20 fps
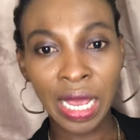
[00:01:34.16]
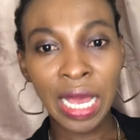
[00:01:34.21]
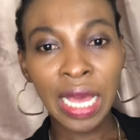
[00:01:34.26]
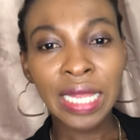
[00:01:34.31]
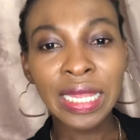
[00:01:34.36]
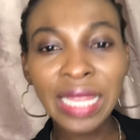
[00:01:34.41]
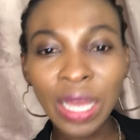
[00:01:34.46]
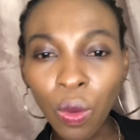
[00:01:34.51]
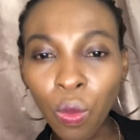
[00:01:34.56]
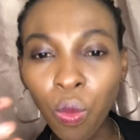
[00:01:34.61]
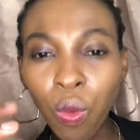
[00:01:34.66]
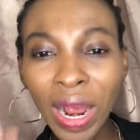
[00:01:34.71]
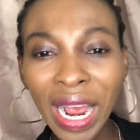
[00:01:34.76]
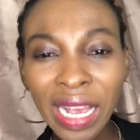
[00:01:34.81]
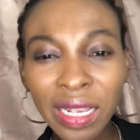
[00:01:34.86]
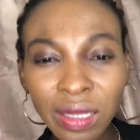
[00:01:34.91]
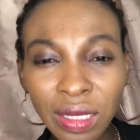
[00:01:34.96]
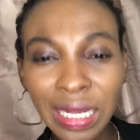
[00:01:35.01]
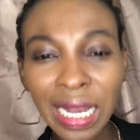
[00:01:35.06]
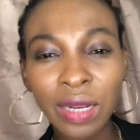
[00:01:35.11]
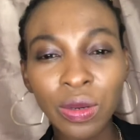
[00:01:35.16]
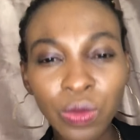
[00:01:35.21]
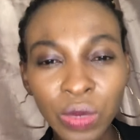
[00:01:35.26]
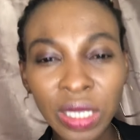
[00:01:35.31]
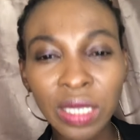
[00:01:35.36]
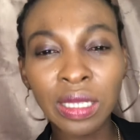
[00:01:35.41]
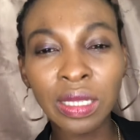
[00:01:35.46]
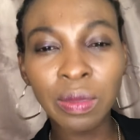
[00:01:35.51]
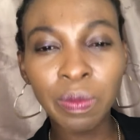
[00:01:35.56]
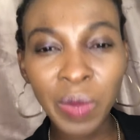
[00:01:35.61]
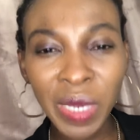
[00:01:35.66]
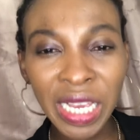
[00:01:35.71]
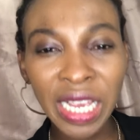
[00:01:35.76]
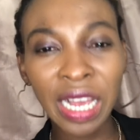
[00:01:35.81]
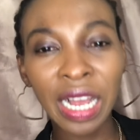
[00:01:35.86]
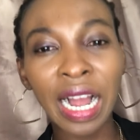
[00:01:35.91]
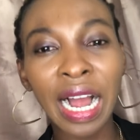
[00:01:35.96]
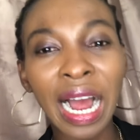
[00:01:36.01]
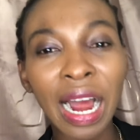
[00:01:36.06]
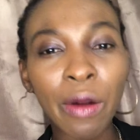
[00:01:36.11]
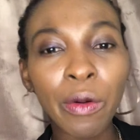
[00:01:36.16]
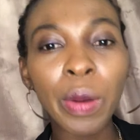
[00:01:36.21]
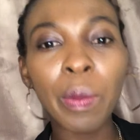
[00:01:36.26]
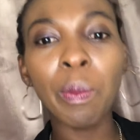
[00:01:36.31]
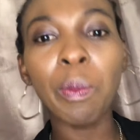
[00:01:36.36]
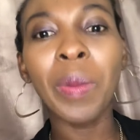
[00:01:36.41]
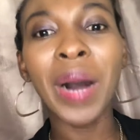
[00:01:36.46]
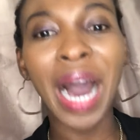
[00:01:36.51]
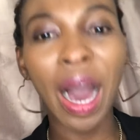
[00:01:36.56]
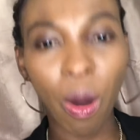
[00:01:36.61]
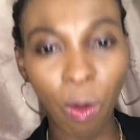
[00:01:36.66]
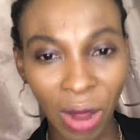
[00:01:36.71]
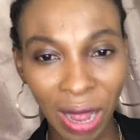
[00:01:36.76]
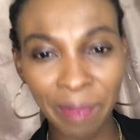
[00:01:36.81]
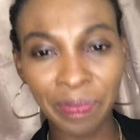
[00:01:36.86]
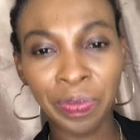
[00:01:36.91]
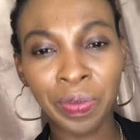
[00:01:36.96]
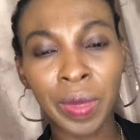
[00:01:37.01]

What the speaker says: The words that we speak carry power.